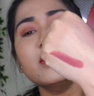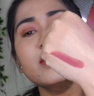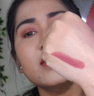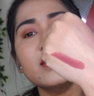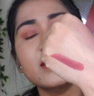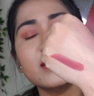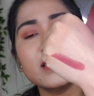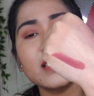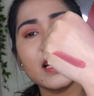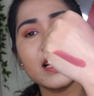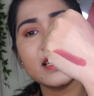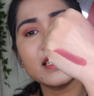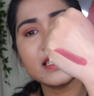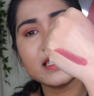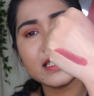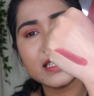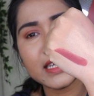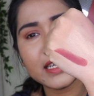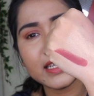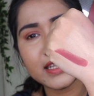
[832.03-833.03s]
you just
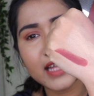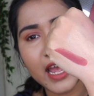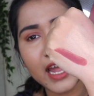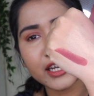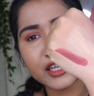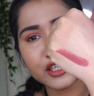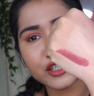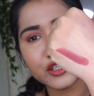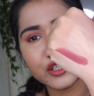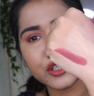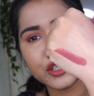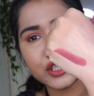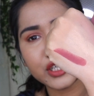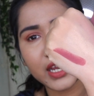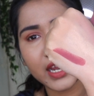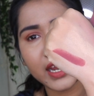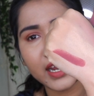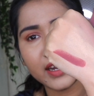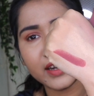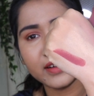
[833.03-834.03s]
see that
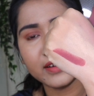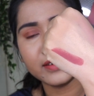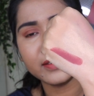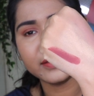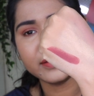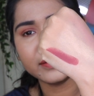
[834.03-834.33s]
shade?